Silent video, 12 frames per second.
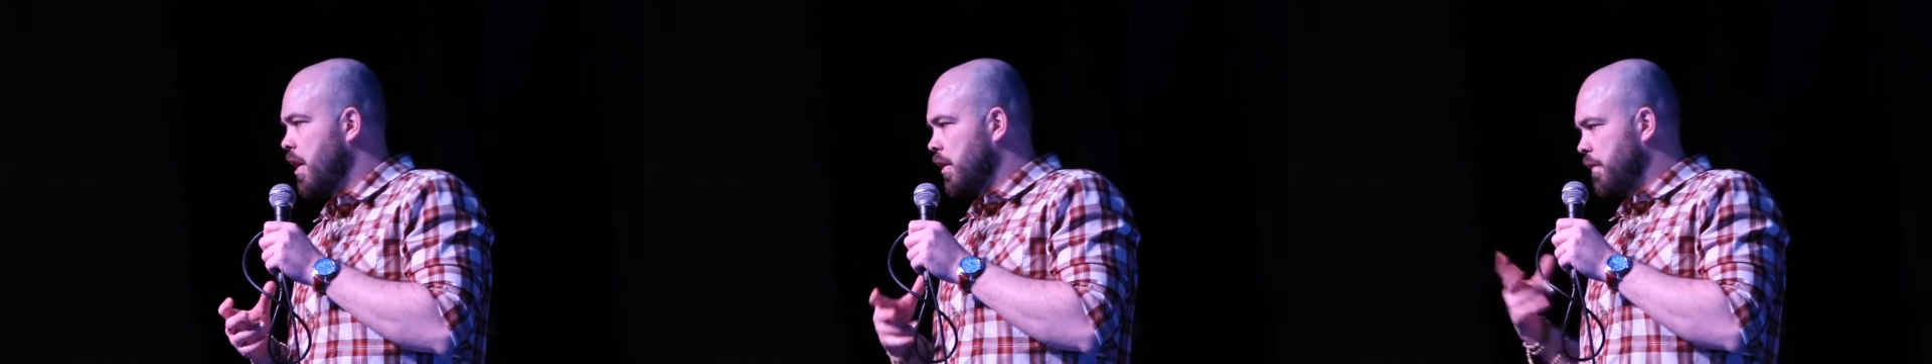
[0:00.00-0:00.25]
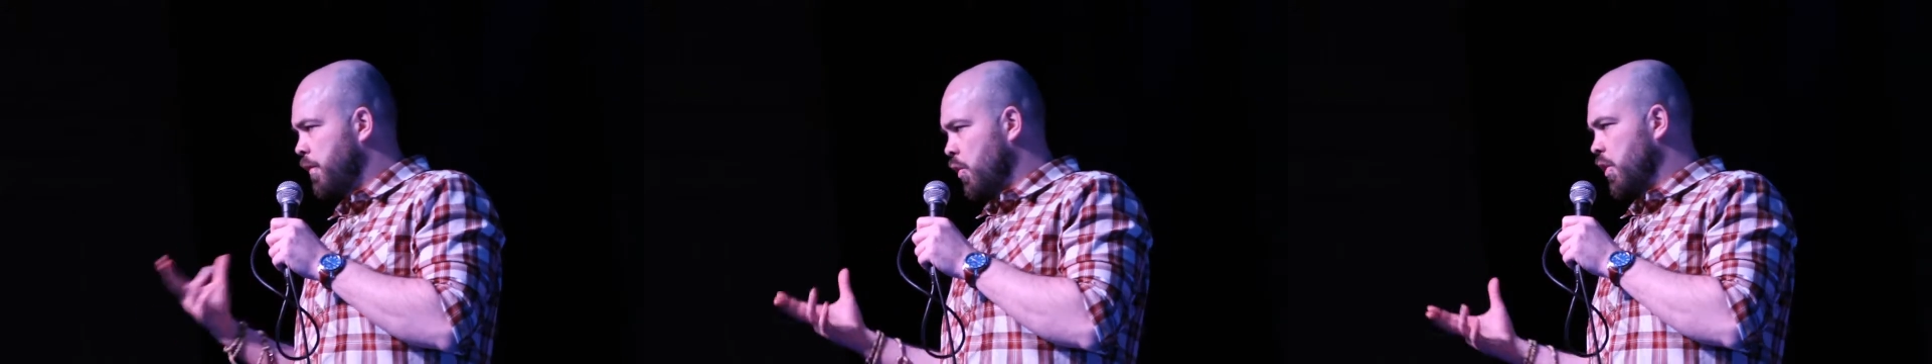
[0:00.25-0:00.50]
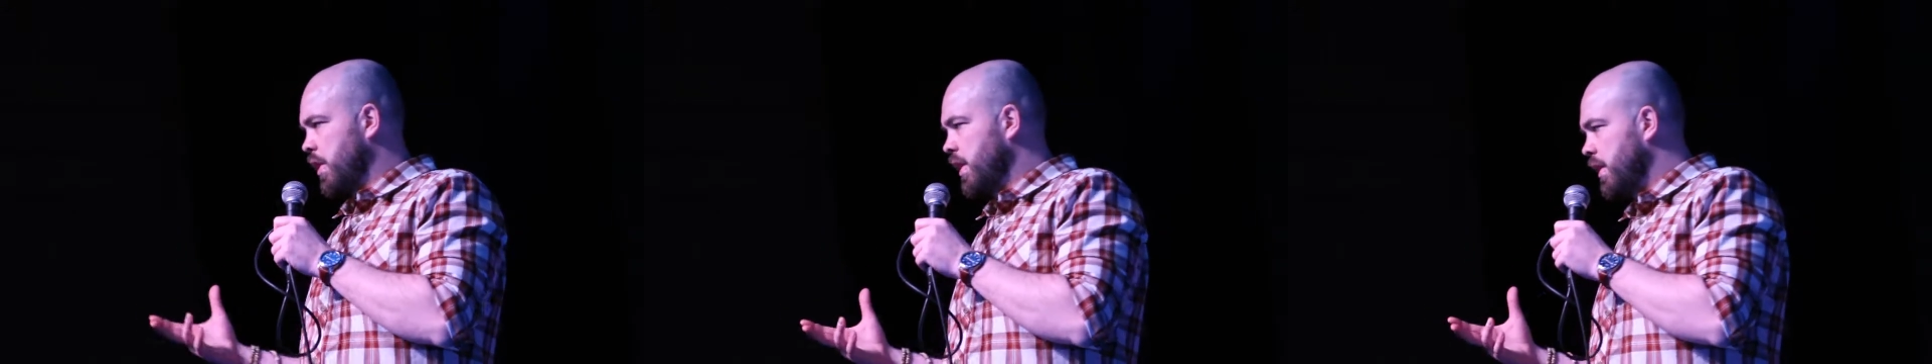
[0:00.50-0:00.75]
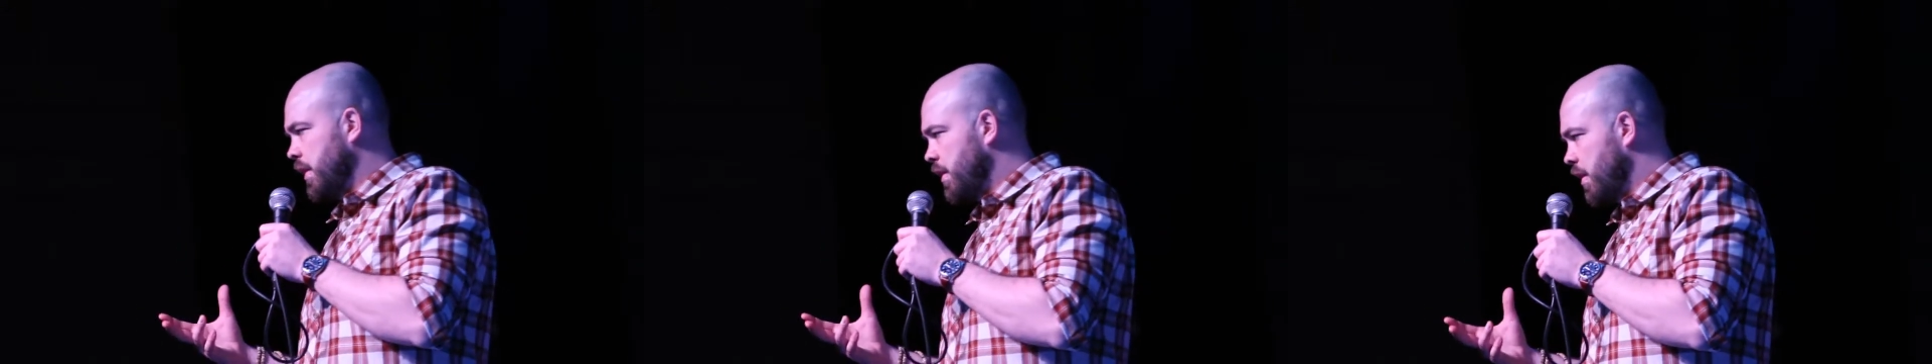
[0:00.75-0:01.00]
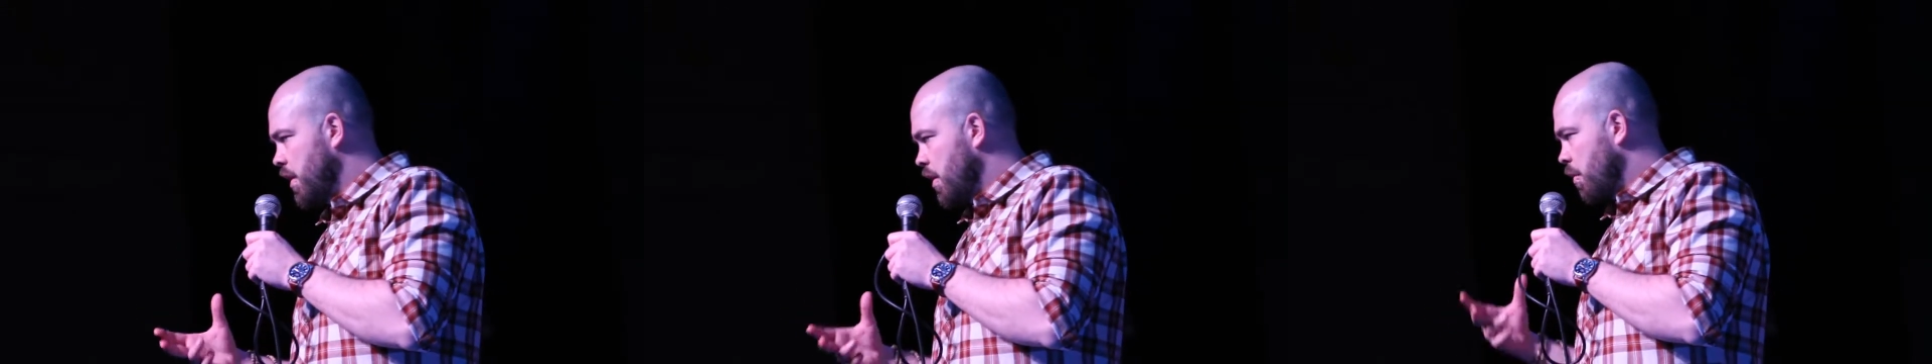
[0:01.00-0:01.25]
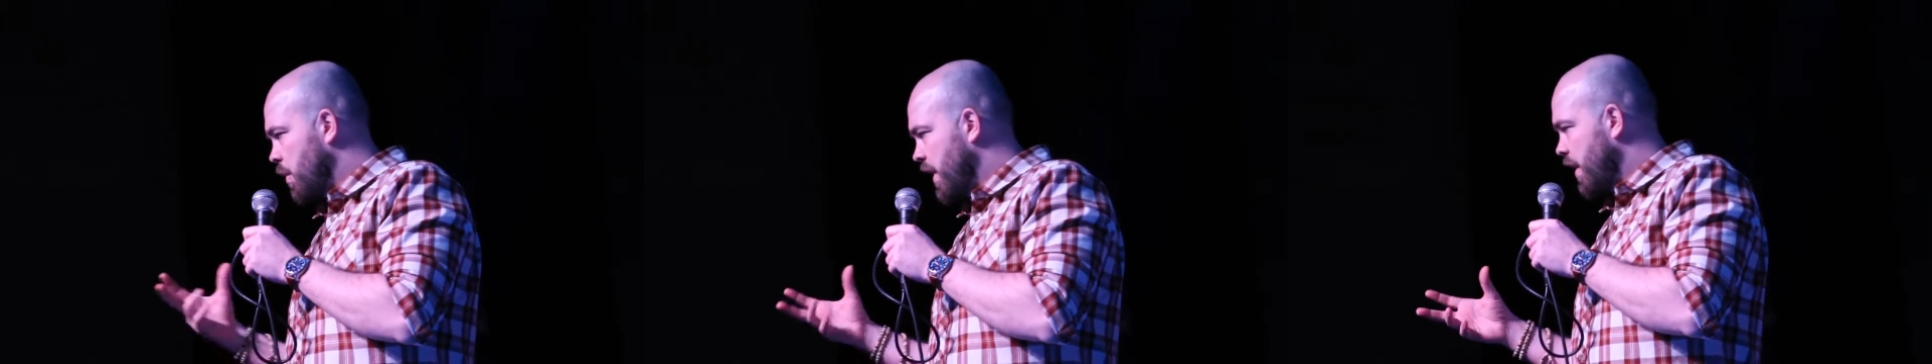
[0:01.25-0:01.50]
The void
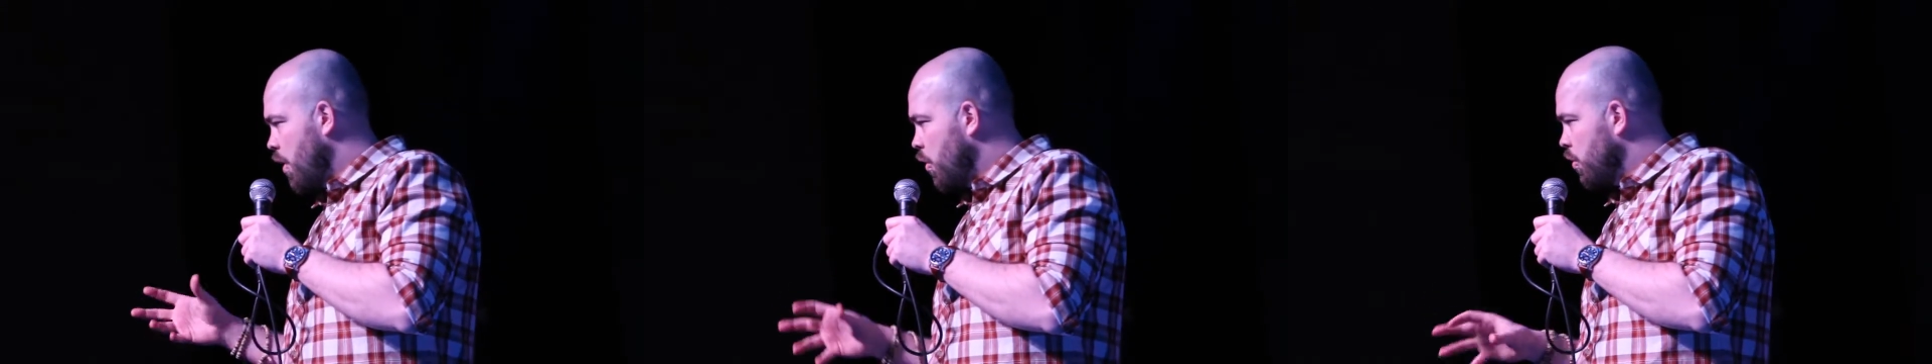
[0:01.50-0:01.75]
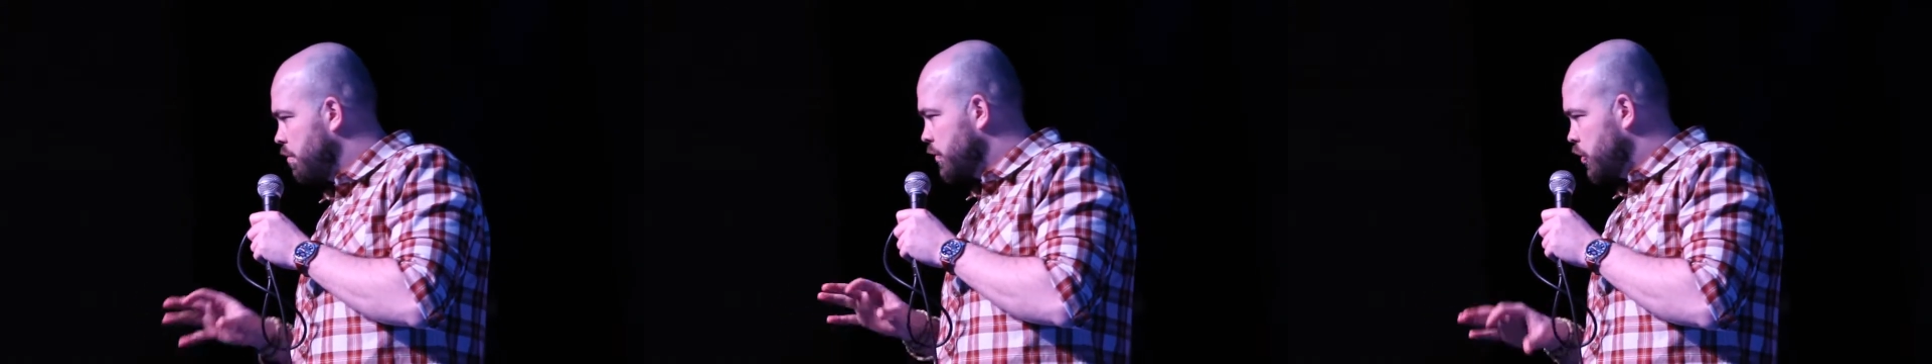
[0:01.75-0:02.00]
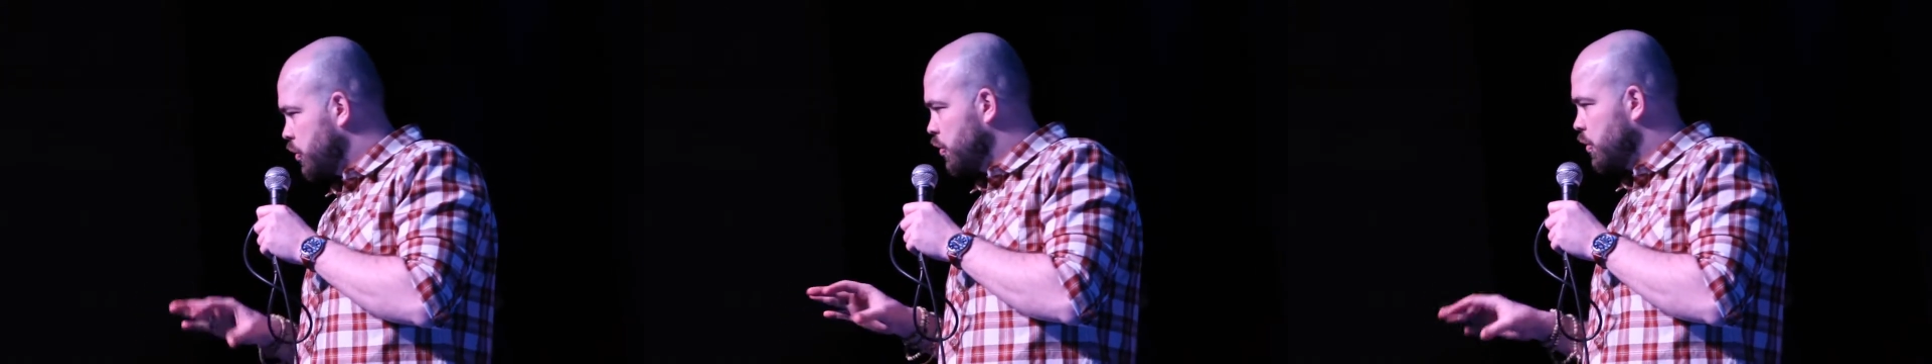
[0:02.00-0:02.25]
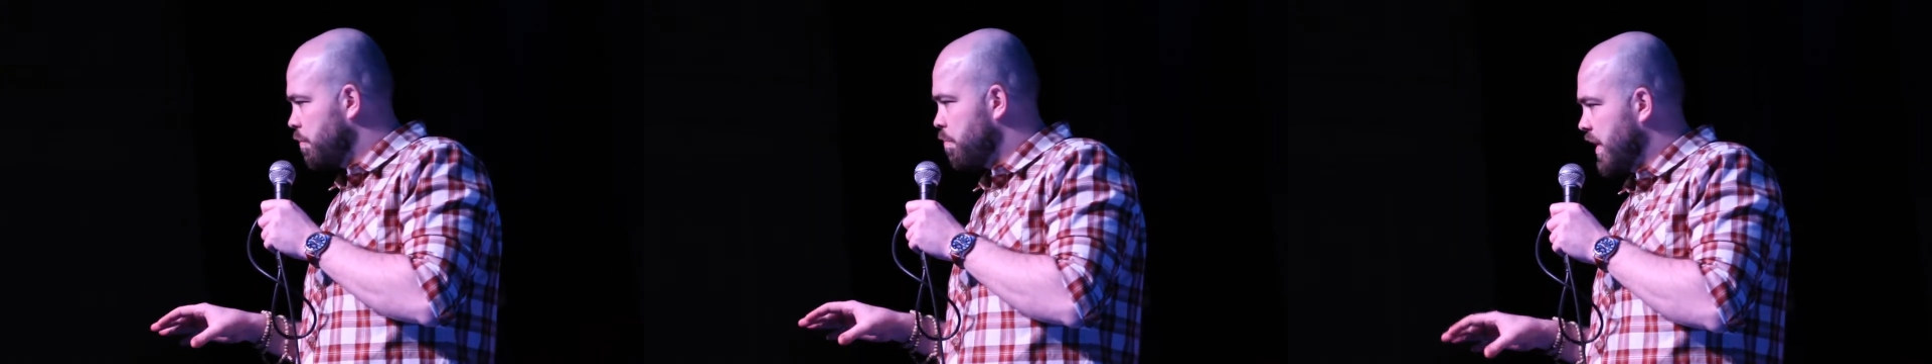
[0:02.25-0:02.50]
where home should